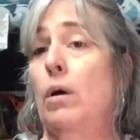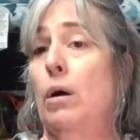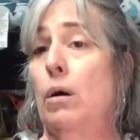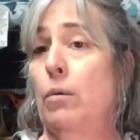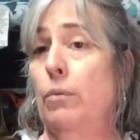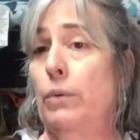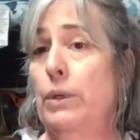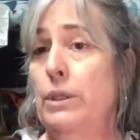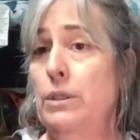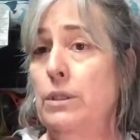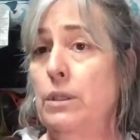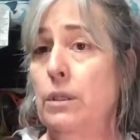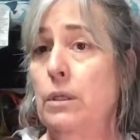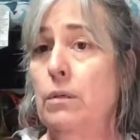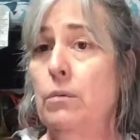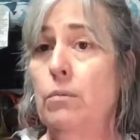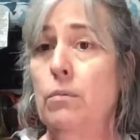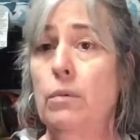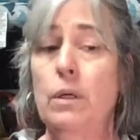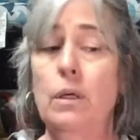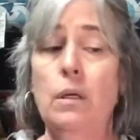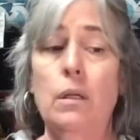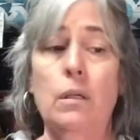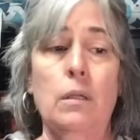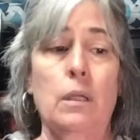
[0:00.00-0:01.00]
went to
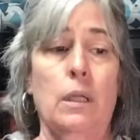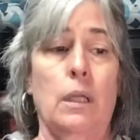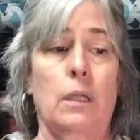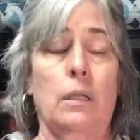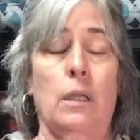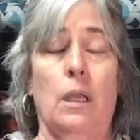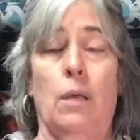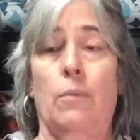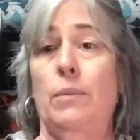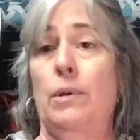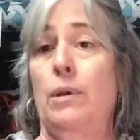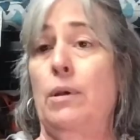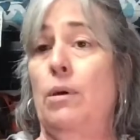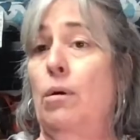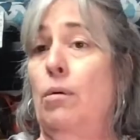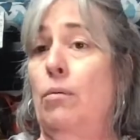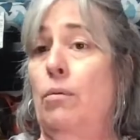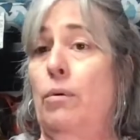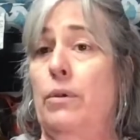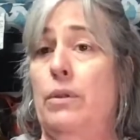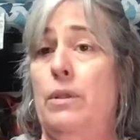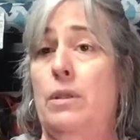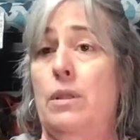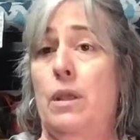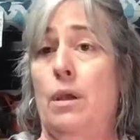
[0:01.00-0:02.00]
Goodwill and let me know
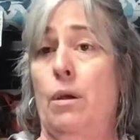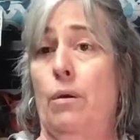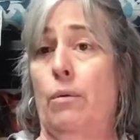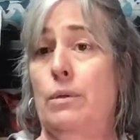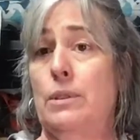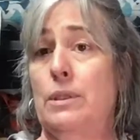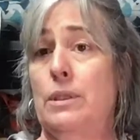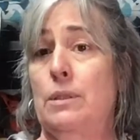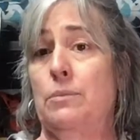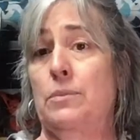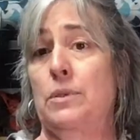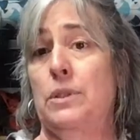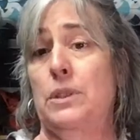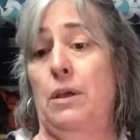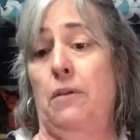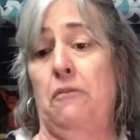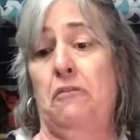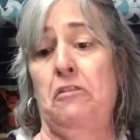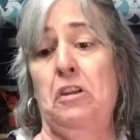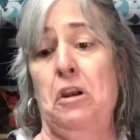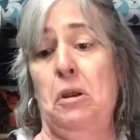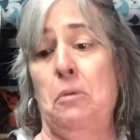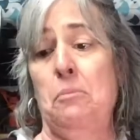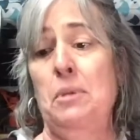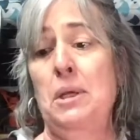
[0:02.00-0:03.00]
what there was some stuff
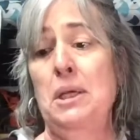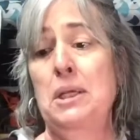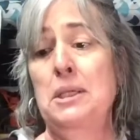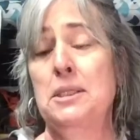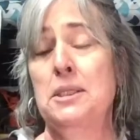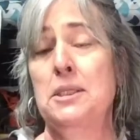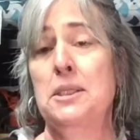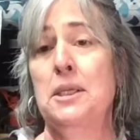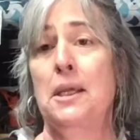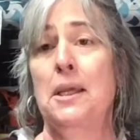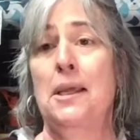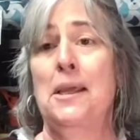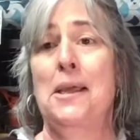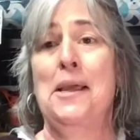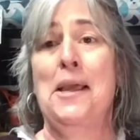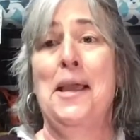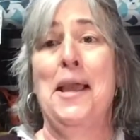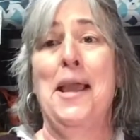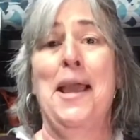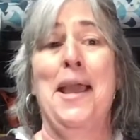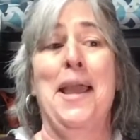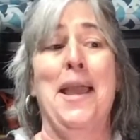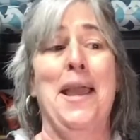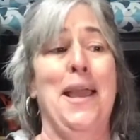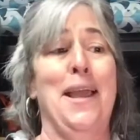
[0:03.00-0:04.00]
that I missed.
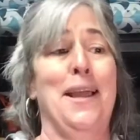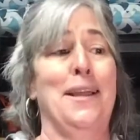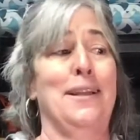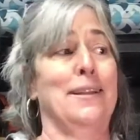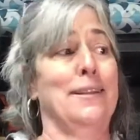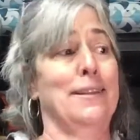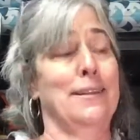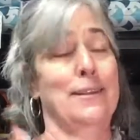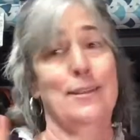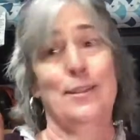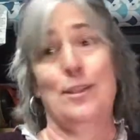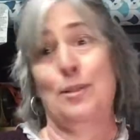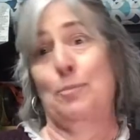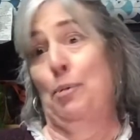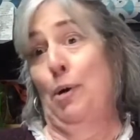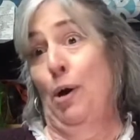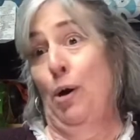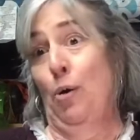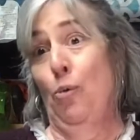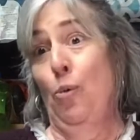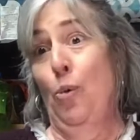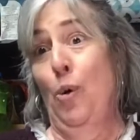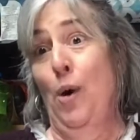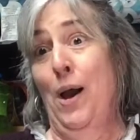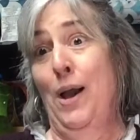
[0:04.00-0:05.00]
And this is
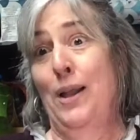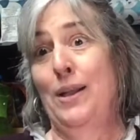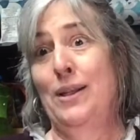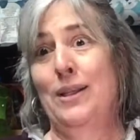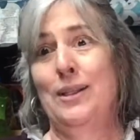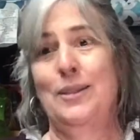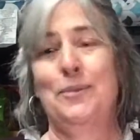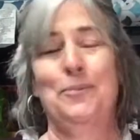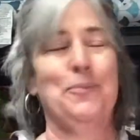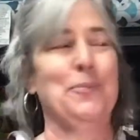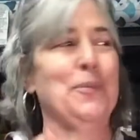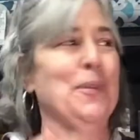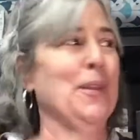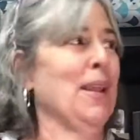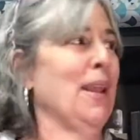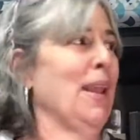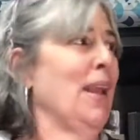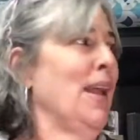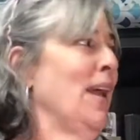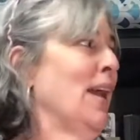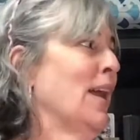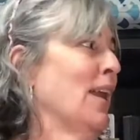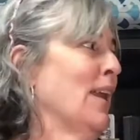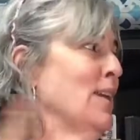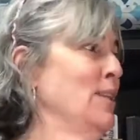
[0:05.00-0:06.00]
part one,
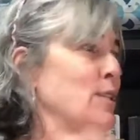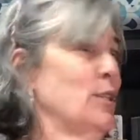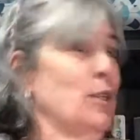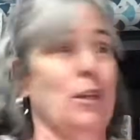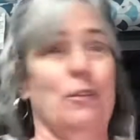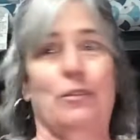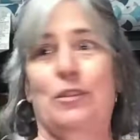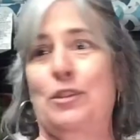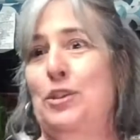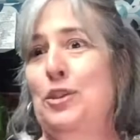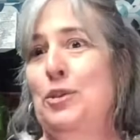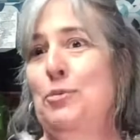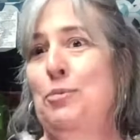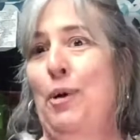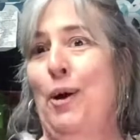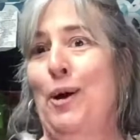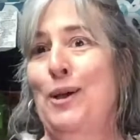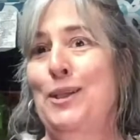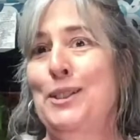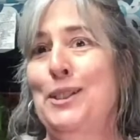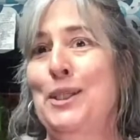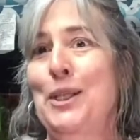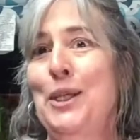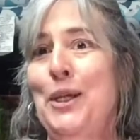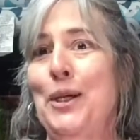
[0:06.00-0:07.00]
and I still have to do
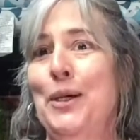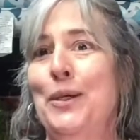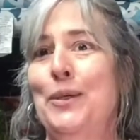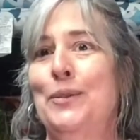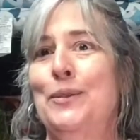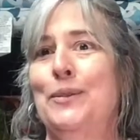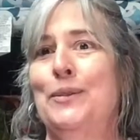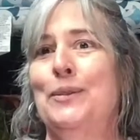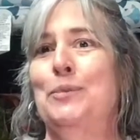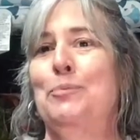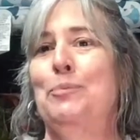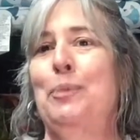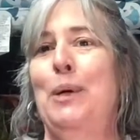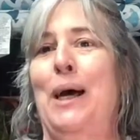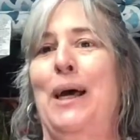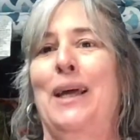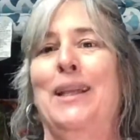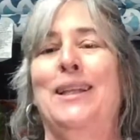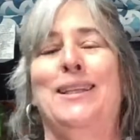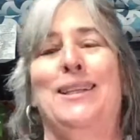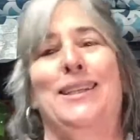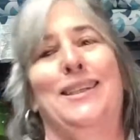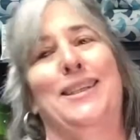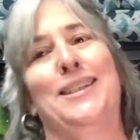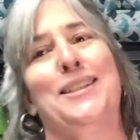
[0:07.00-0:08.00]
part two.
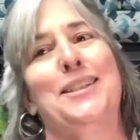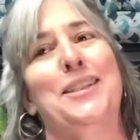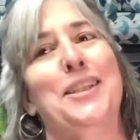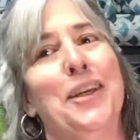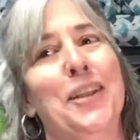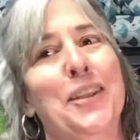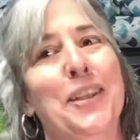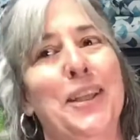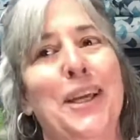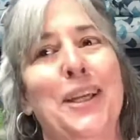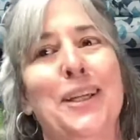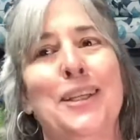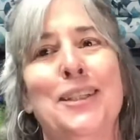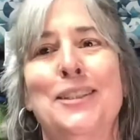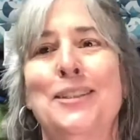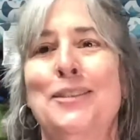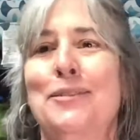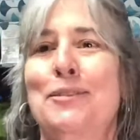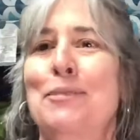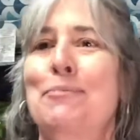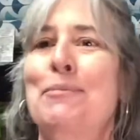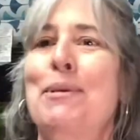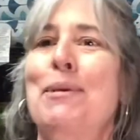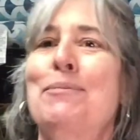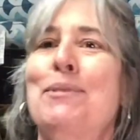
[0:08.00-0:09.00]
But until then,
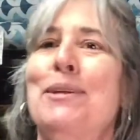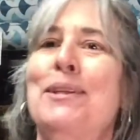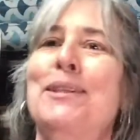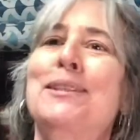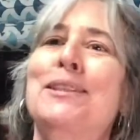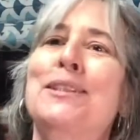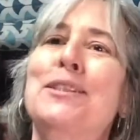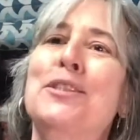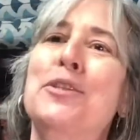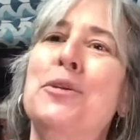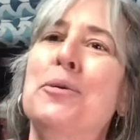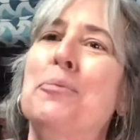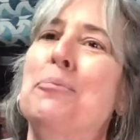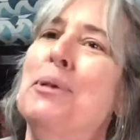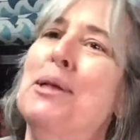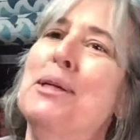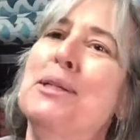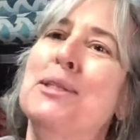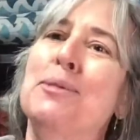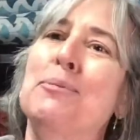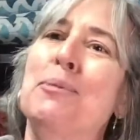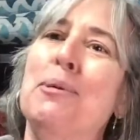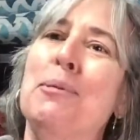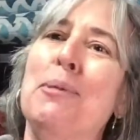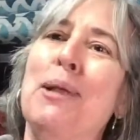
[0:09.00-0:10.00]
remember that you are
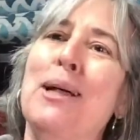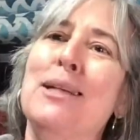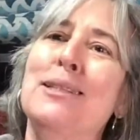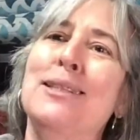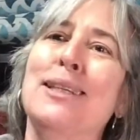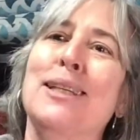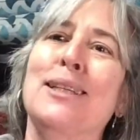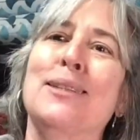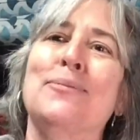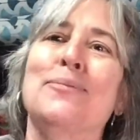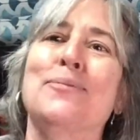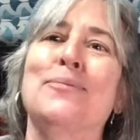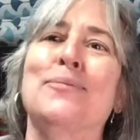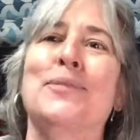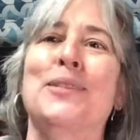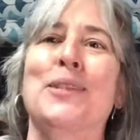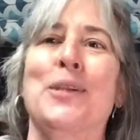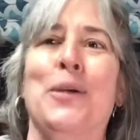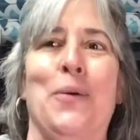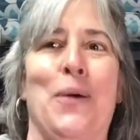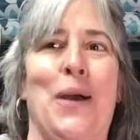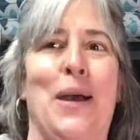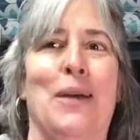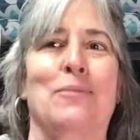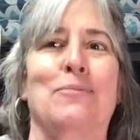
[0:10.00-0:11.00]
blessed to be a blessing. So
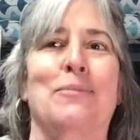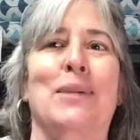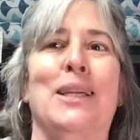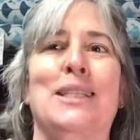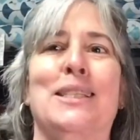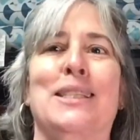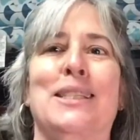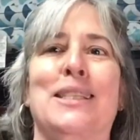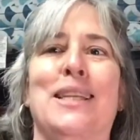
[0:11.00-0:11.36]
go out and make